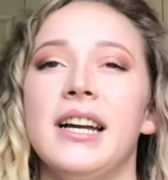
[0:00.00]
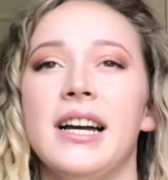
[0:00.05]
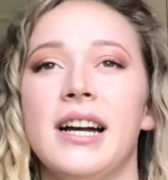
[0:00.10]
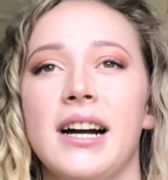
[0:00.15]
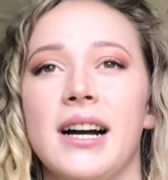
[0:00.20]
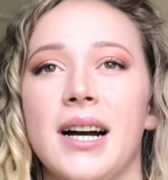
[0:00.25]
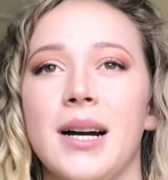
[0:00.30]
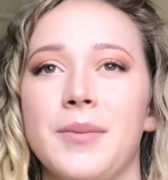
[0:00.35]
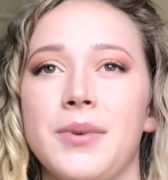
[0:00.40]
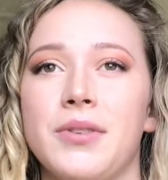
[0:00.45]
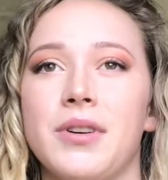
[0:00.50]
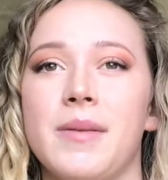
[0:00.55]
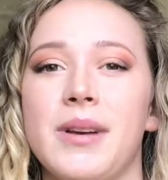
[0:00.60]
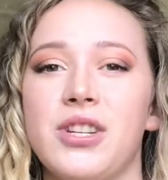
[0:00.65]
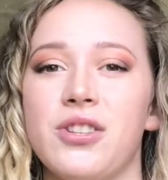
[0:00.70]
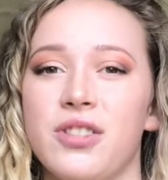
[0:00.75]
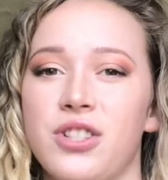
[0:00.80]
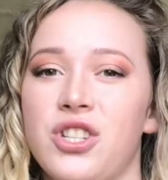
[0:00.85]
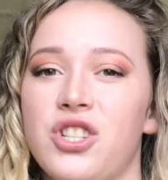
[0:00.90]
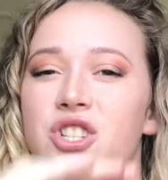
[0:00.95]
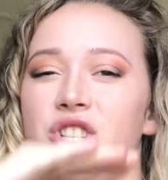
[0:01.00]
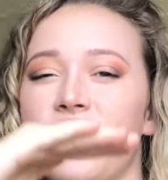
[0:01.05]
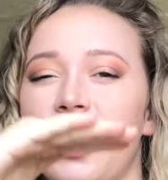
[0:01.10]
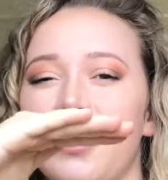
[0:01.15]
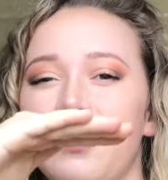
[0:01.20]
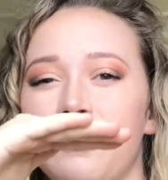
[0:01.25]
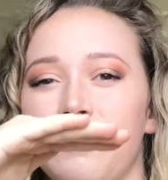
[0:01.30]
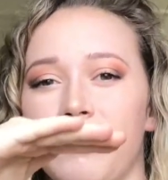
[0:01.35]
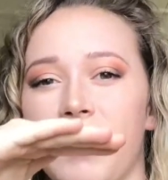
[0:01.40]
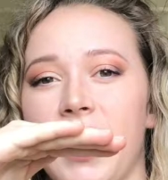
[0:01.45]
You want to make sure it's
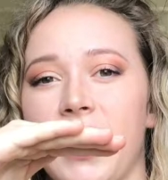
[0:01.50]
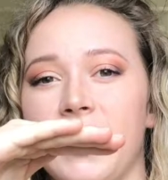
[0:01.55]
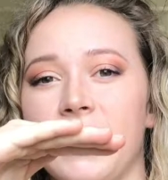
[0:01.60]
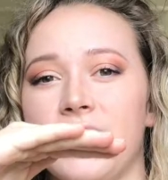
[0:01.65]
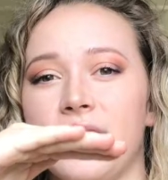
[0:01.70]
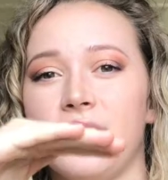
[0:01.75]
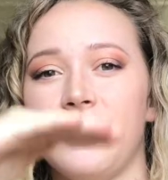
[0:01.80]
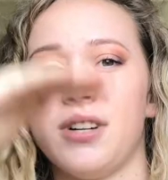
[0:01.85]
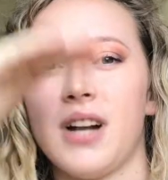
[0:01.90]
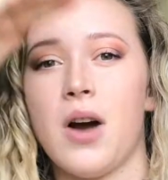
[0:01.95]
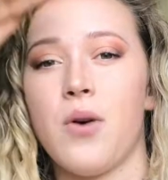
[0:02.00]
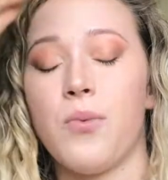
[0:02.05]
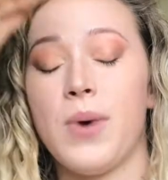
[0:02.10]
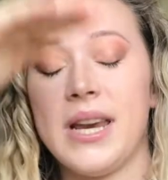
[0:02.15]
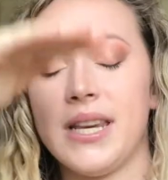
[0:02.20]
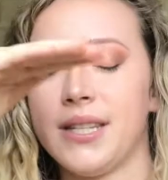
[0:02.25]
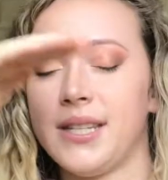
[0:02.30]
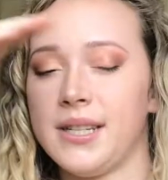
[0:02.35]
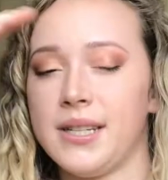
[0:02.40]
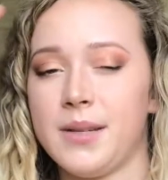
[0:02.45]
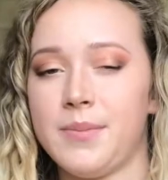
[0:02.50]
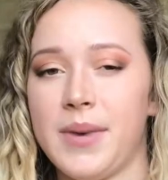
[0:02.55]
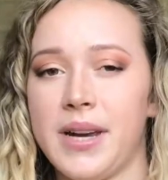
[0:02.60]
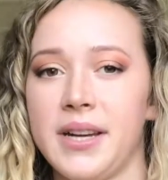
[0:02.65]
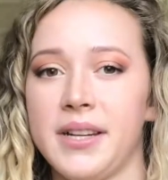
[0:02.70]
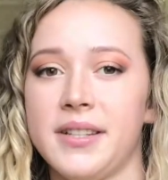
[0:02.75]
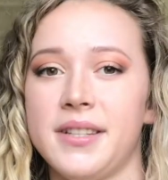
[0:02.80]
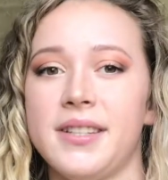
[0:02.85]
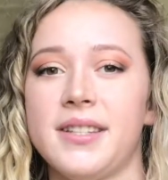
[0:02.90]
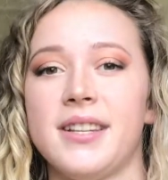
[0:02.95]
just right so you're not wasting
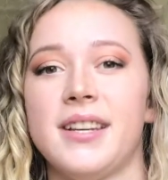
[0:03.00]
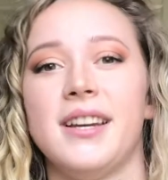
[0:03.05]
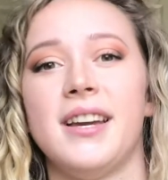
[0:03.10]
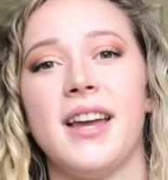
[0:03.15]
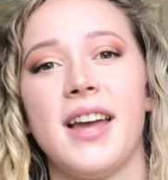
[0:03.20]
space,